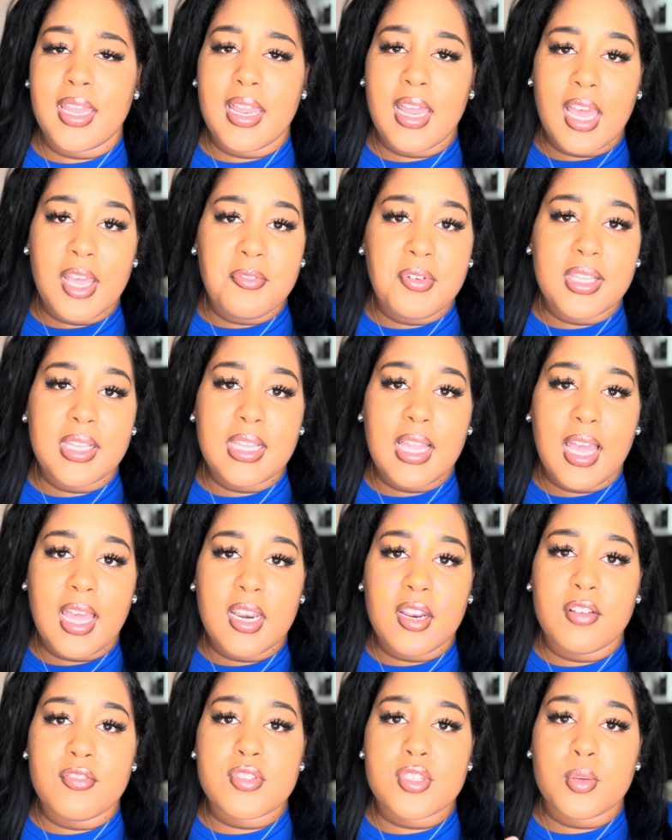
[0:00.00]
And I have a
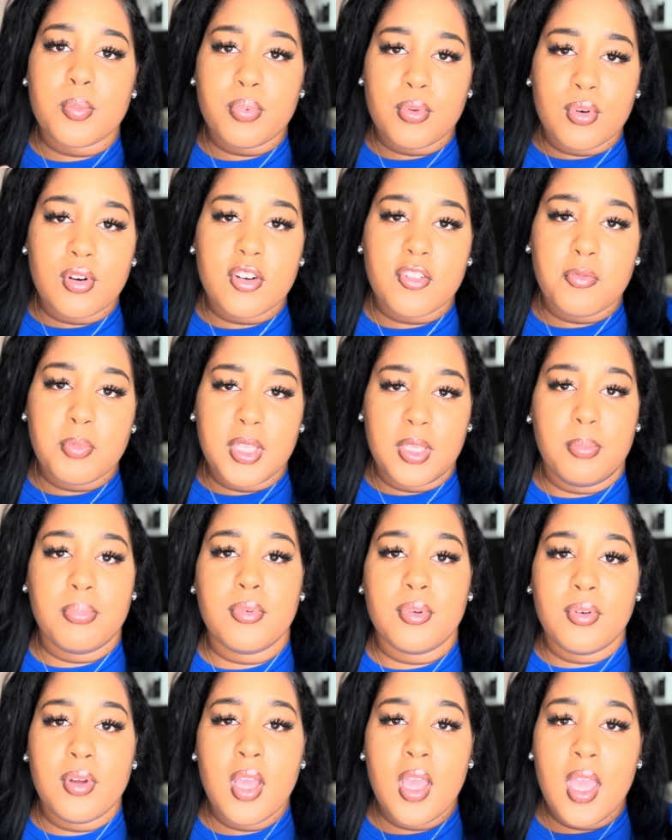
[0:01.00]
lot of supportive
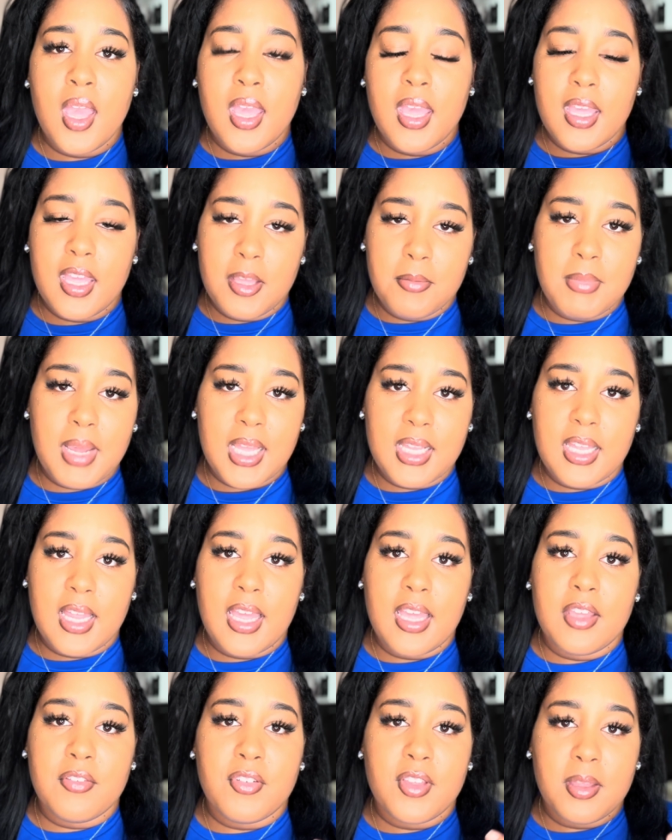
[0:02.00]
people in my
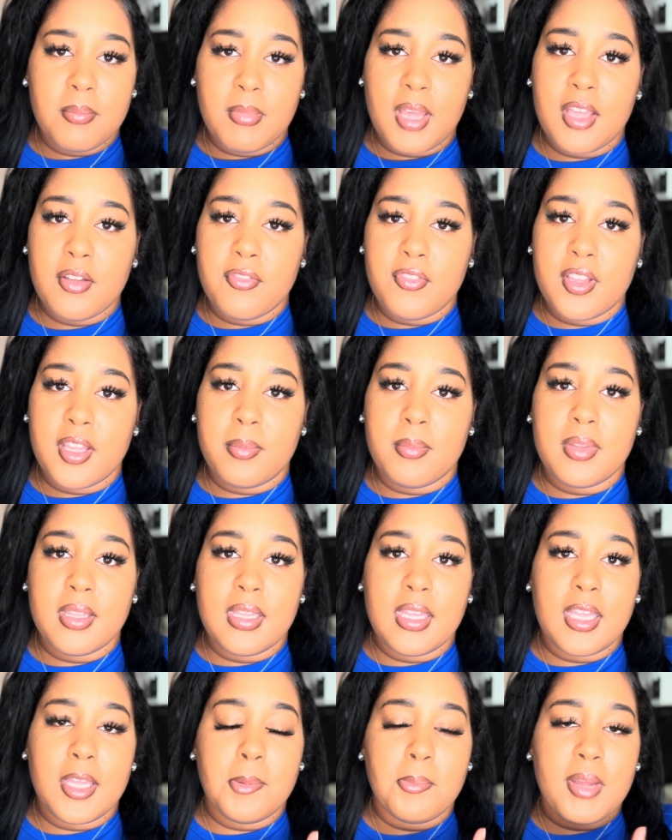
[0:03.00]
life, in my
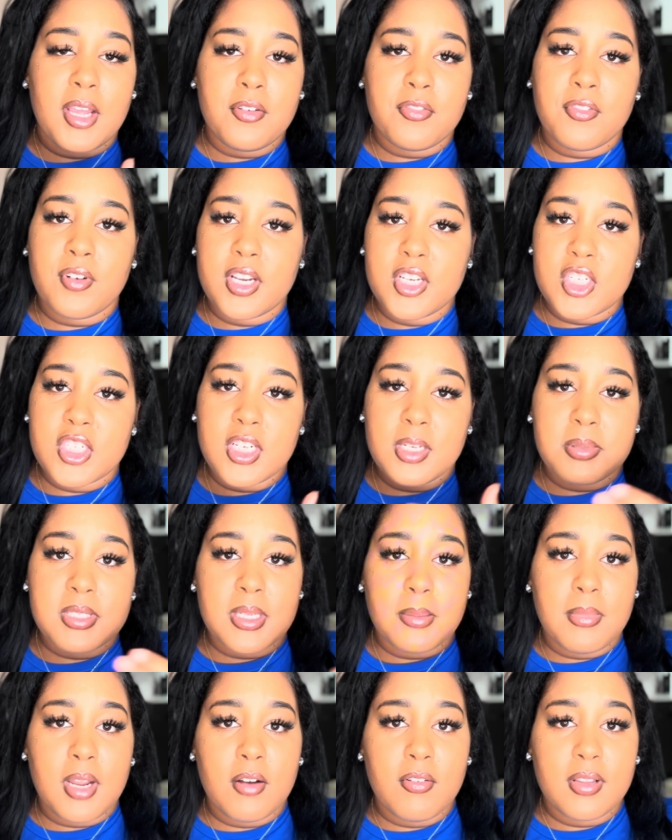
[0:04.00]
family, in my friendships,
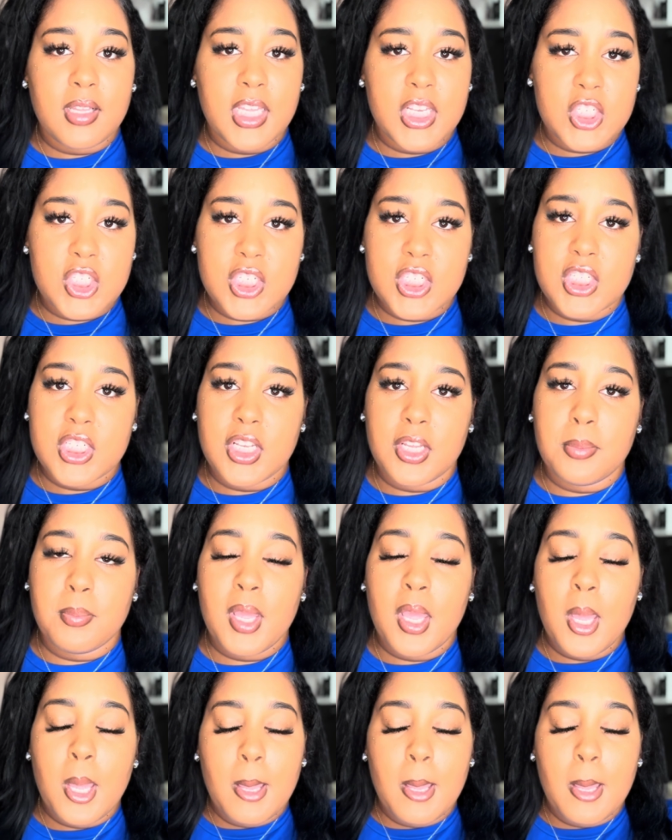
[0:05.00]
in my relationship.